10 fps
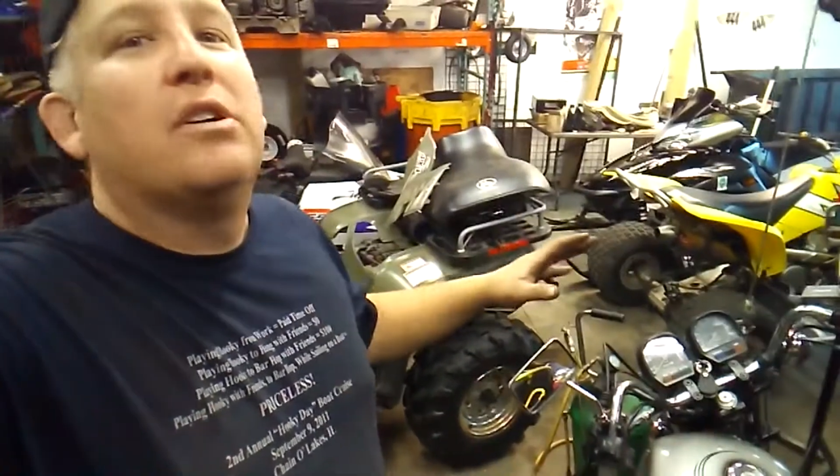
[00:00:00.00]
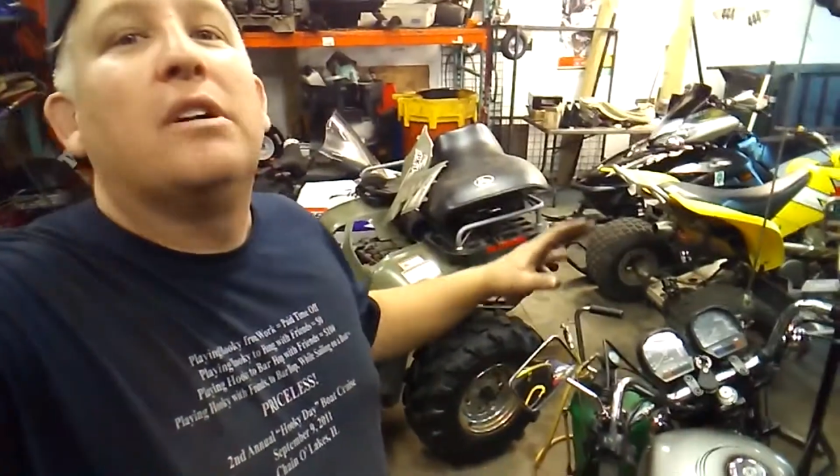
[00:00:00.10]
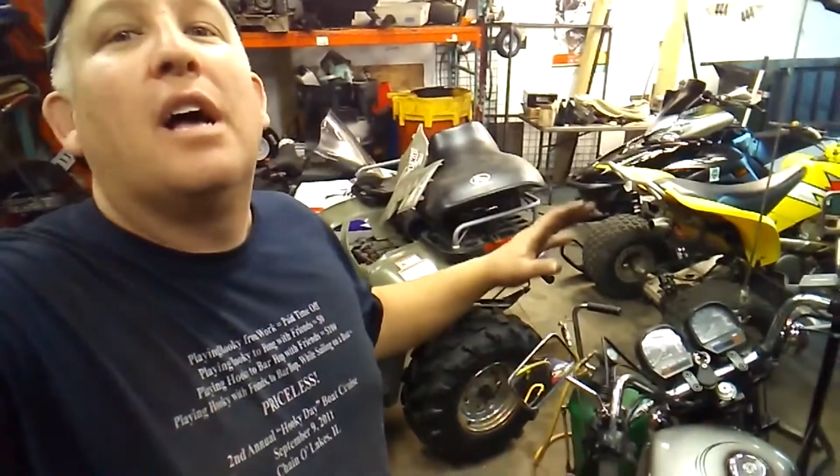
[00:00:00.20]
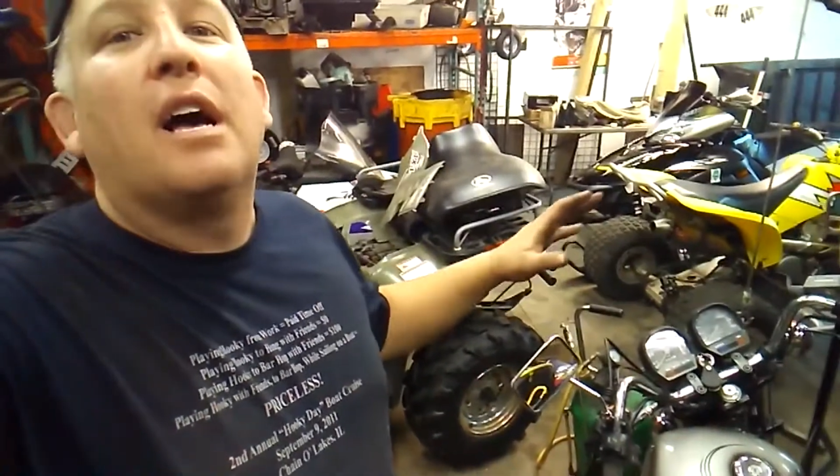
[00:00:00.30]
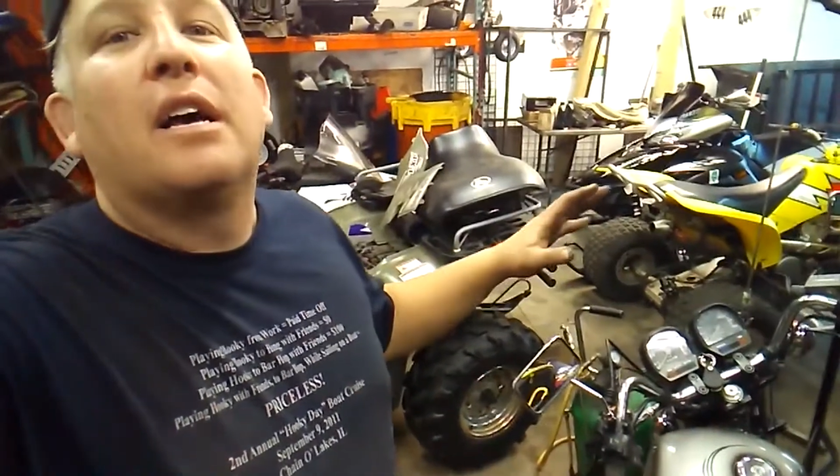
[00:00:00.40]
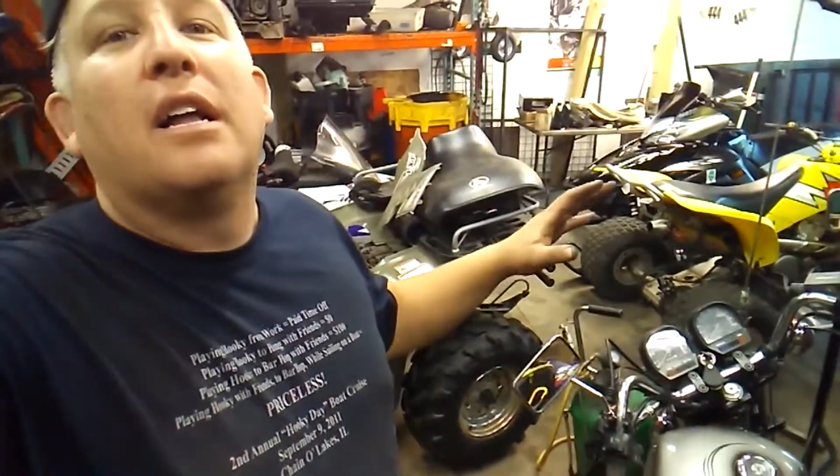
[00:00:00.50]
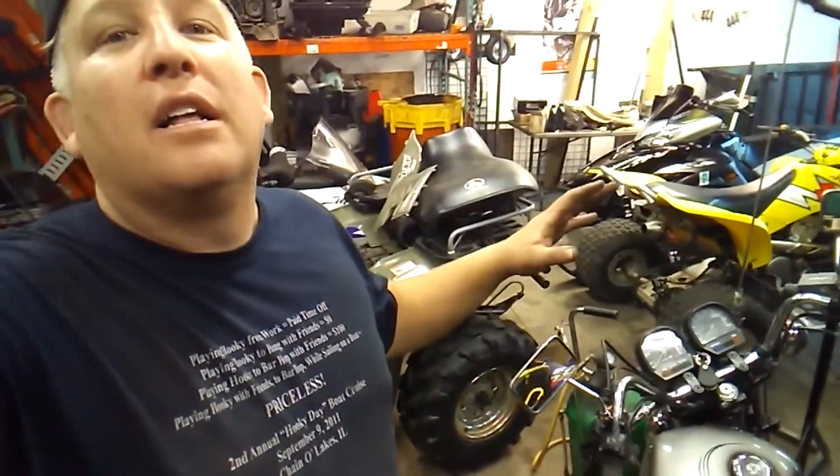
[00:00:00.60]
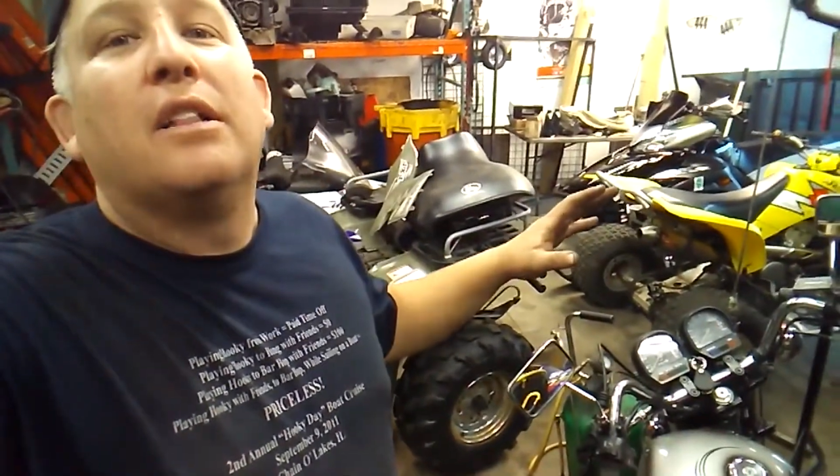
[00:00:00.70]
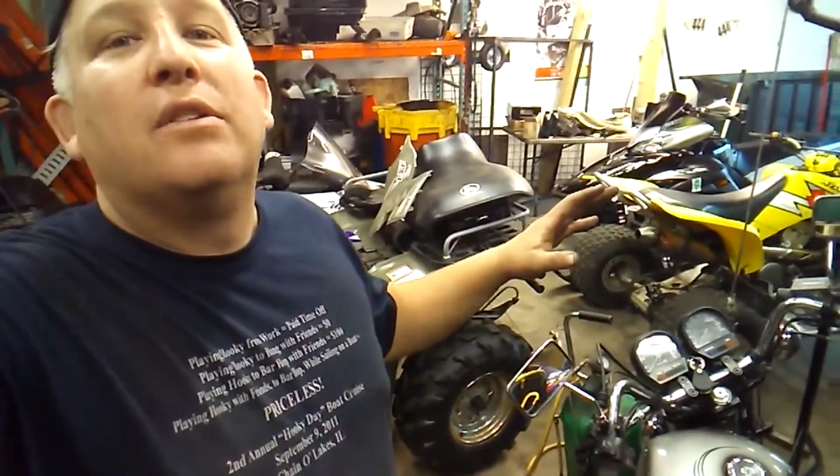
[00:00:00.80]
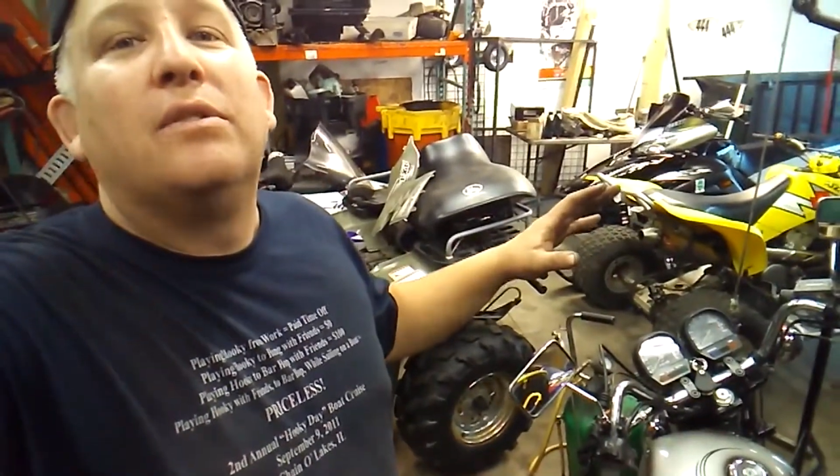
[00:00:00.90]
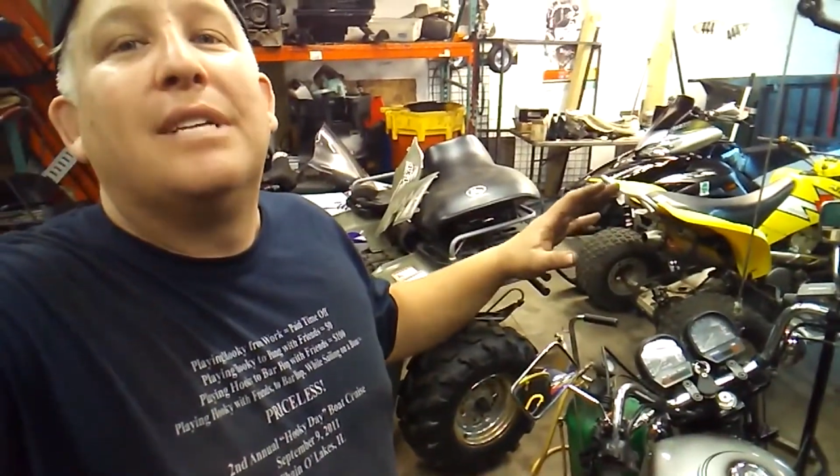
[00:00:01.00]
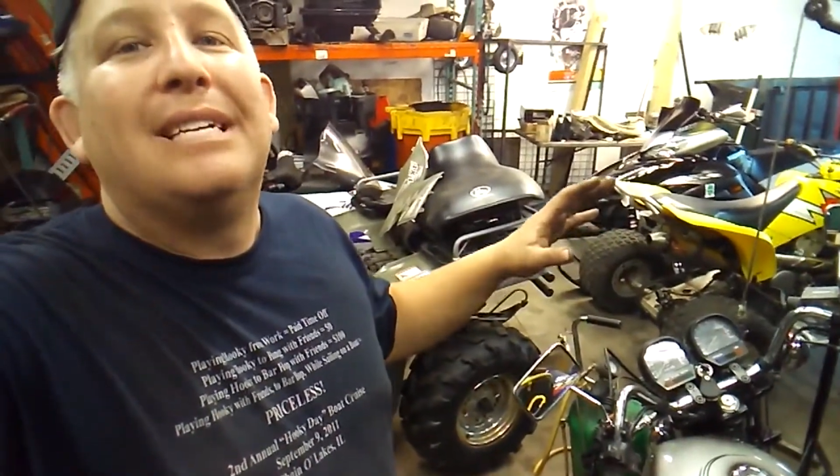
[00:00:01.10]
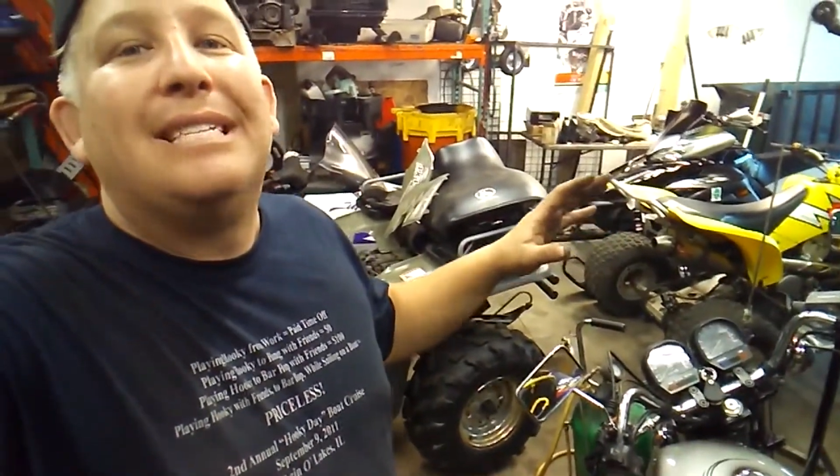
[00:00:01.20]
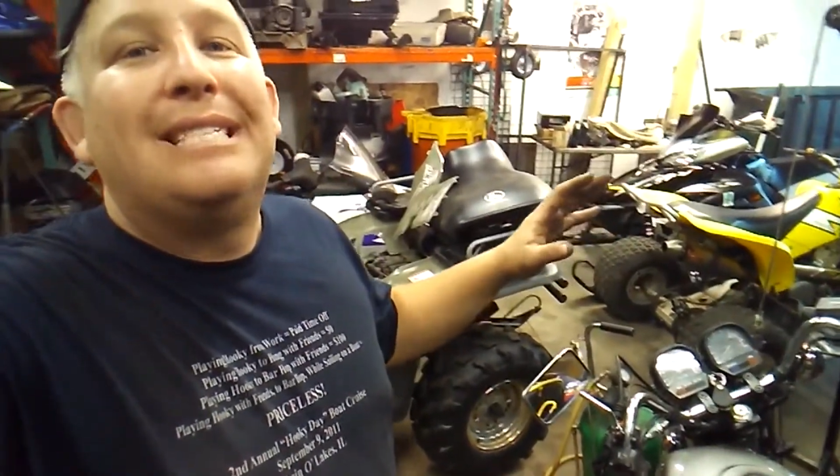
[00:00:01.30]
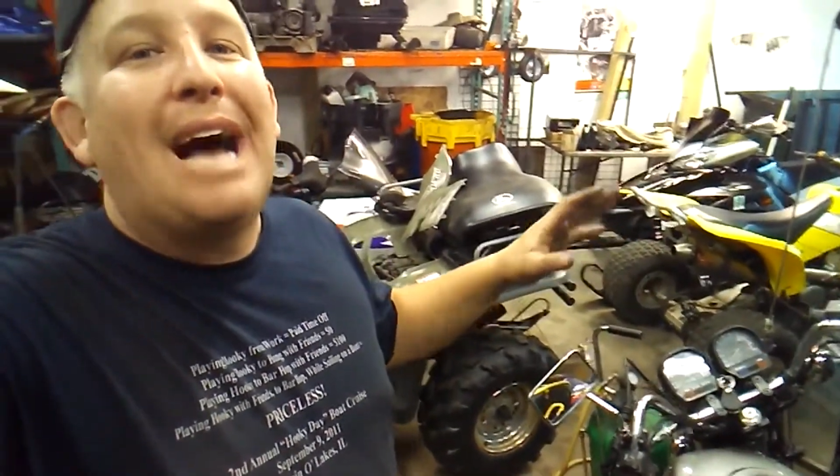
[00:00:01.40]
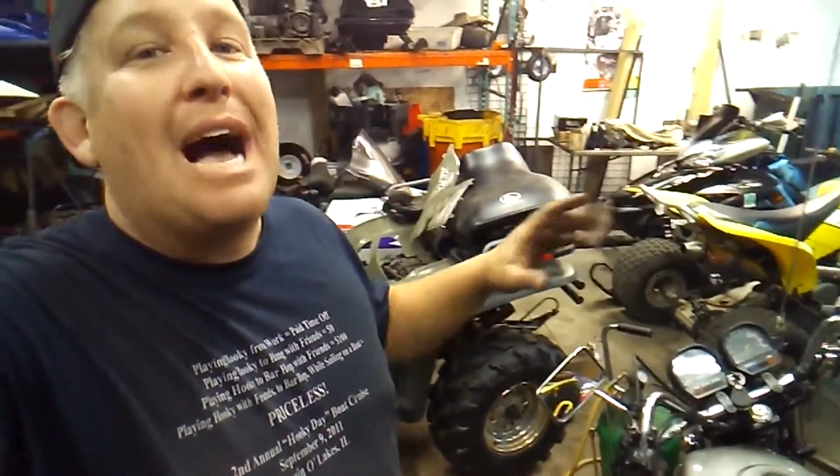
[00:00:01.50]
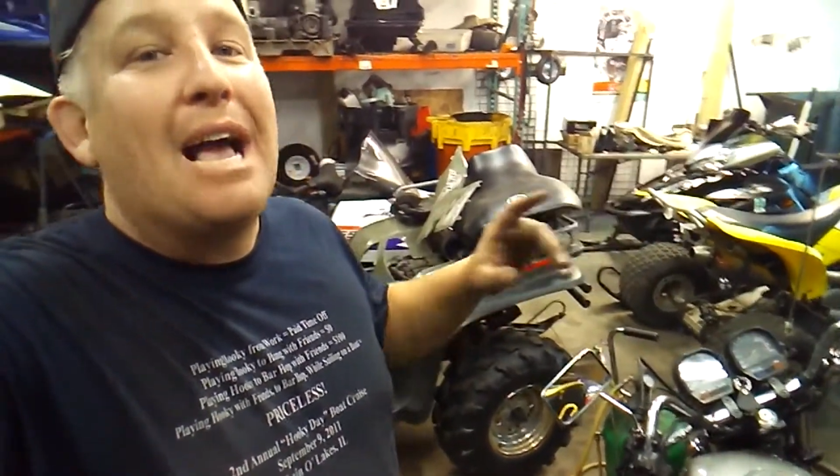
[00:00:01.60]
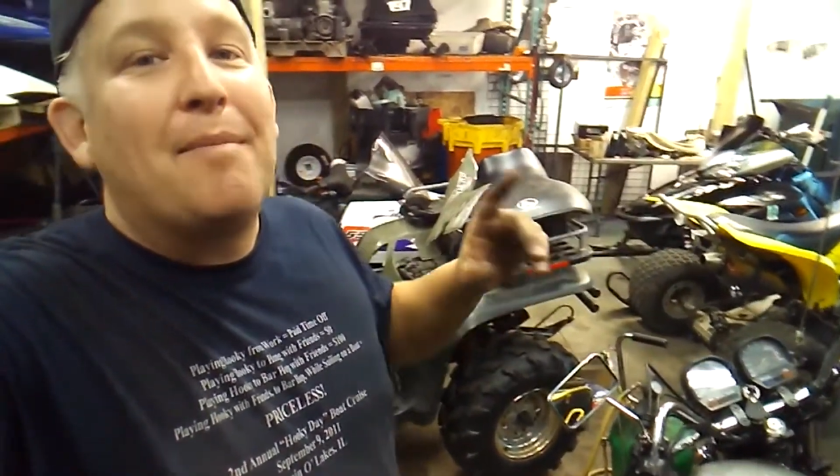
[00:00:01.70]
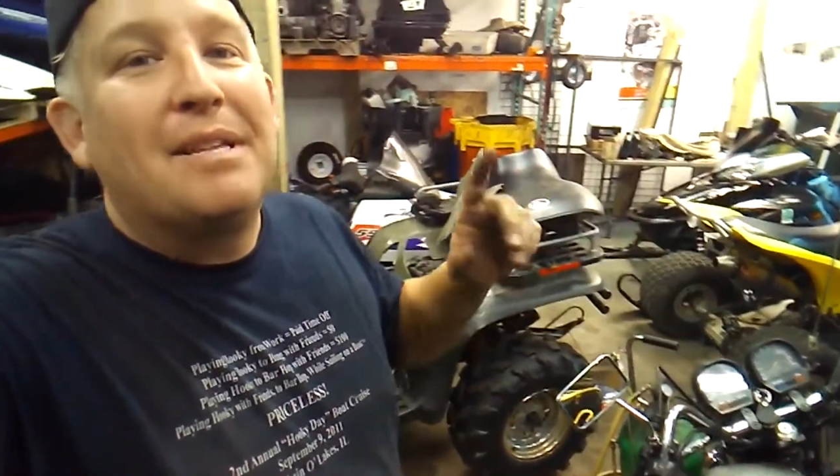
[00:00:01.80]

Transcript: You're not going to lose a dime.